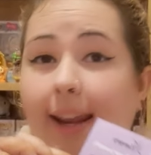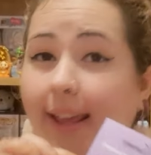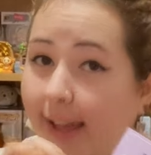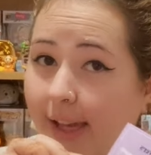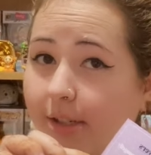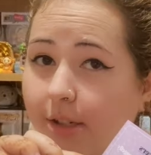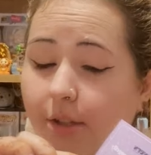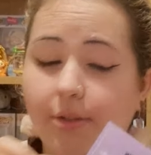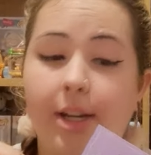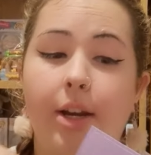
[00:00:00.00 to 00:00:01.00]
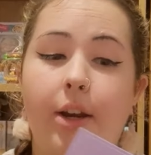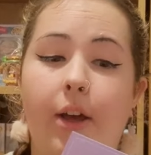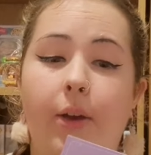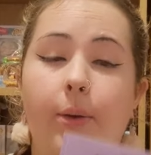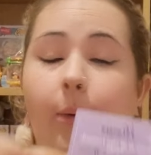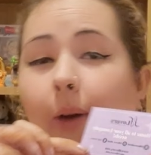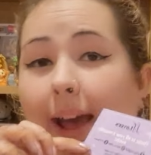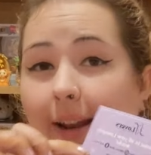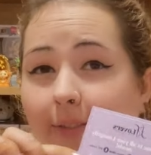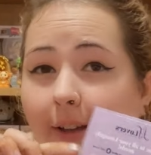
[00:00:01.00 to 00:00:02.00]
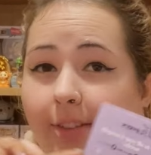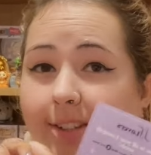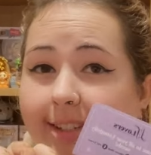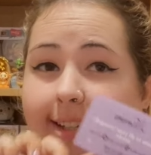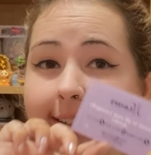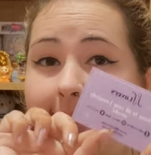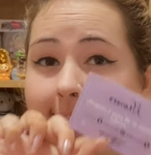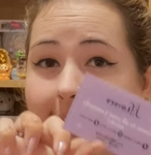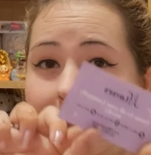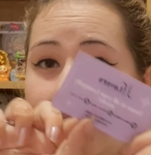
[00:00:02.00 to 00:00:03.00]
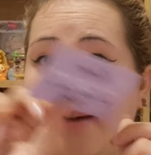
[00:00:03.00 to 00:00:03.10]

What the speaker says: And in case you didn't know, LF Lovers is sister